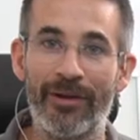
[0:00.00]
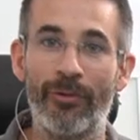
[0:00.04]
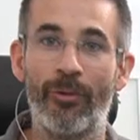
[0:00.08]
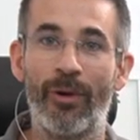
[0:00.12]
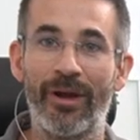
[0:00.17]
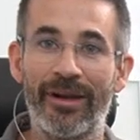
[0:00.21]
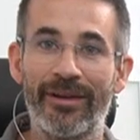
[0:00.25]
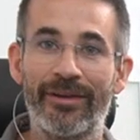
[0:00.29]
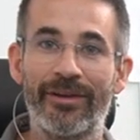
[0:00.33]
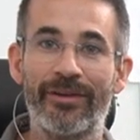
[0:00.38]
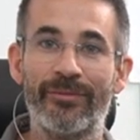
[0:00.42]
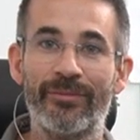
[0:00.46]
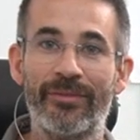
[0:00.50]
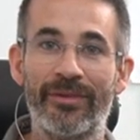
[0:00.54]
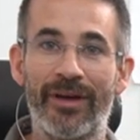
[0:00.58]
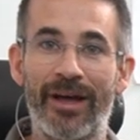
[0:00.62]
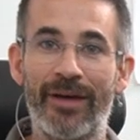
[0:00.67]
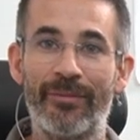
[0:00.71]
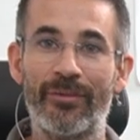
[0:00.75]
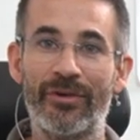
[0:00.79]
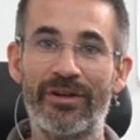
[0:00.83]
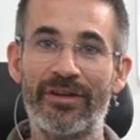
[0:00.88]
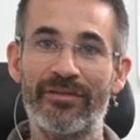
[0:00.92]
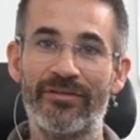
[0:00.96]
Welcome,
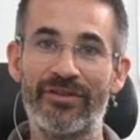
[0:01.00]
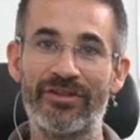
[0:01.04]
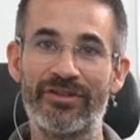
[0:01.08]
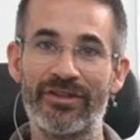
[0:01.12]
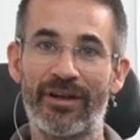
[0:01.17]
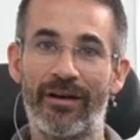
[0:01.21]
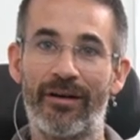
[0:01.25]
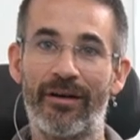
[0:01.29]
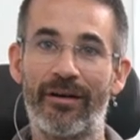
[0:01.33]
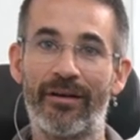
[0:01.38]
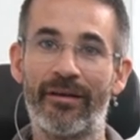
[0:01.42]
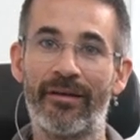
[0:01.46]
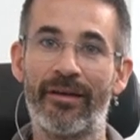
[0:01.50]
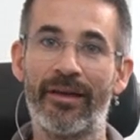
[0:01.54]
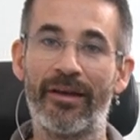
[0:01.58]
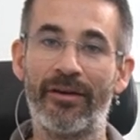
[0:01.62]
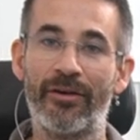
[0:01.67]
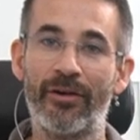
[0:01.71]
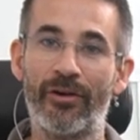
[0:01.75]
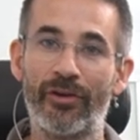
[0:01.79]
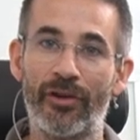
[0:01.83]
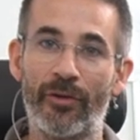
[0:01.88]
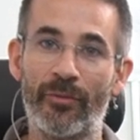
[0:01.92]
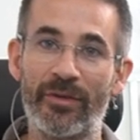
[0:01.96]
I'm Olivier Girard,
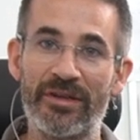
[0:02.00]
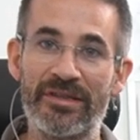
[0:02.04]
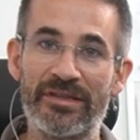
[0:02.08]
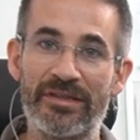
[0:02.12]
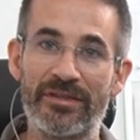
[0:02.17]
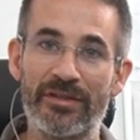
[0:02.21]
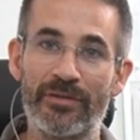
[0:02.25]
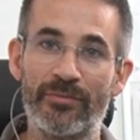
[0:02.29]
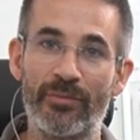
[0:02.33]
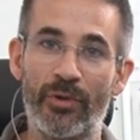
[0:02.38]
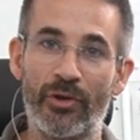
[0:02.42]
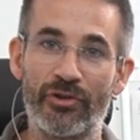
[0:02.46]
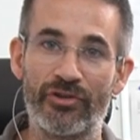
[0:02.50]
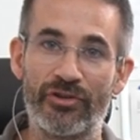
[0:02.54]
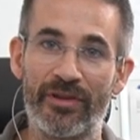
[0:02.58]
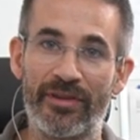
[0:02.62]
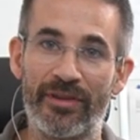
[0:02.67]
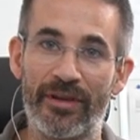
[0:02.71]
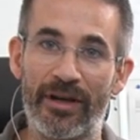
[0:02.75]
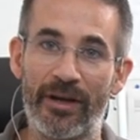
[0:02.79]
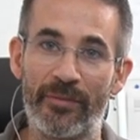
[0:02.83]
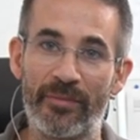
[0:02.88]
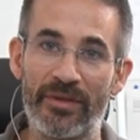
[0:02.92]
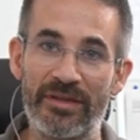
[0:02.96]
ergonomist, posture
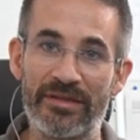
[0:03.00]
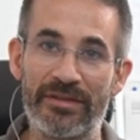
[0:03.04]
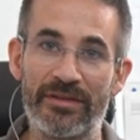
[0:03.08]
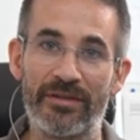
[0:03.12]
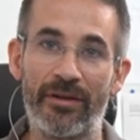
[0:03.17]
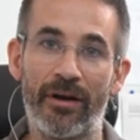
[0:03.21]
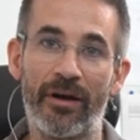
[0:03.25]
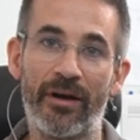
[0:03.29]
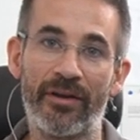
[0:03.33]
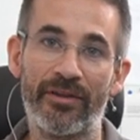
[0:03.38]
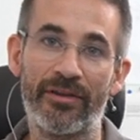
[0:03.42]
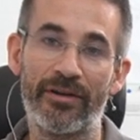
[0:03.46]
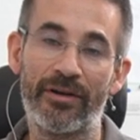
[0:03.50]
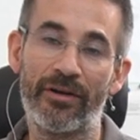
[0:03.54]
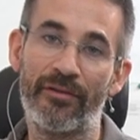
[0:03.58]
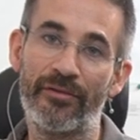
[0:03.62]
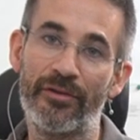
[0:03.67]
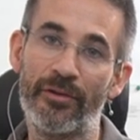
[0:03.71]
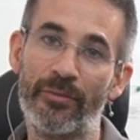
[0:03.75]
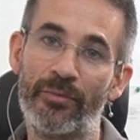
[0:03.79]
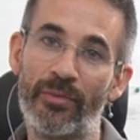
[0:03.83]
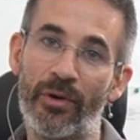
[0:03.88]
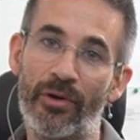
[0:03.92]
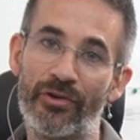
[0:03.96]
therapist, author
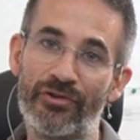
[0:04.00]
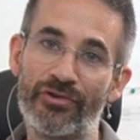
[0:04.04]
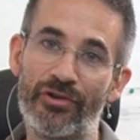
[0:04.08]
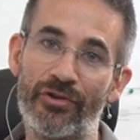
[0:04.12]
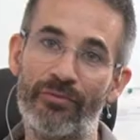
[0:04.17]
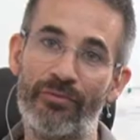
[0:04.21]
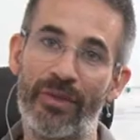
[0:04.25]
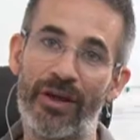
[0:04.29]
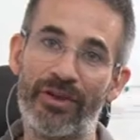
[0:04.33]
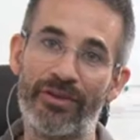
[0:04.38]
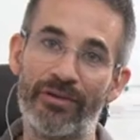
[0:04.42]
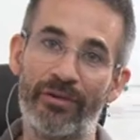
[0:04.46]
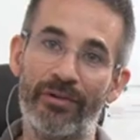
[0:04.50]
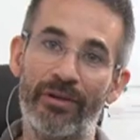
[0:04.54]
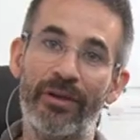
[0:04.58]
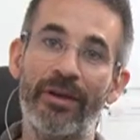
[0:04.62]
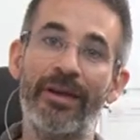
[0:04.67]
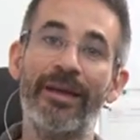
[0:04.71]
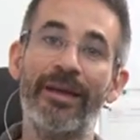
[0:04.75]
of the Posture Manual,